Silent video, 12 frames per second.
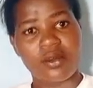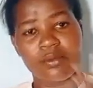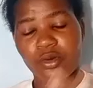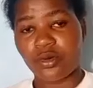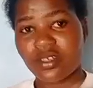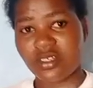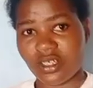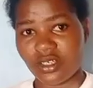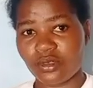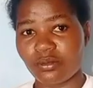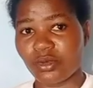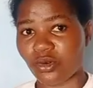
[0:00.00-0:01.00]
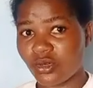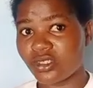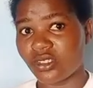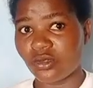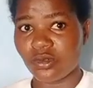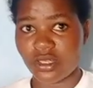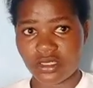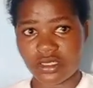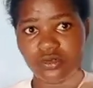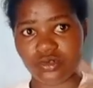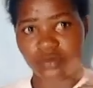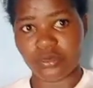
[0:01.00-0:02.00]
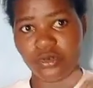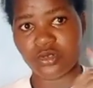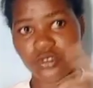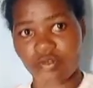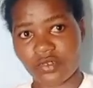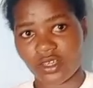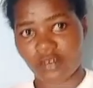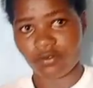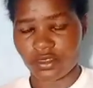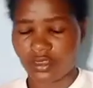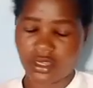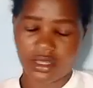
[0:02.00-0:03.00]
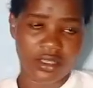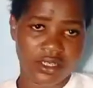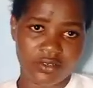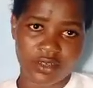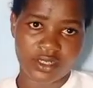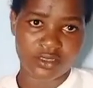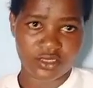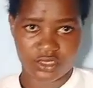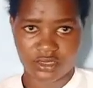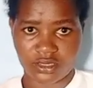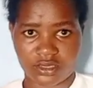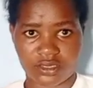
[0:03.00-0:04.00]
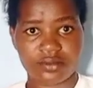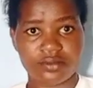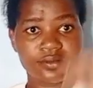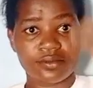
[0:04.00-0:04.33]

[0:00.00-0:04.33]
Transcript: Because he knew that it was because of him he had delivered Jesus.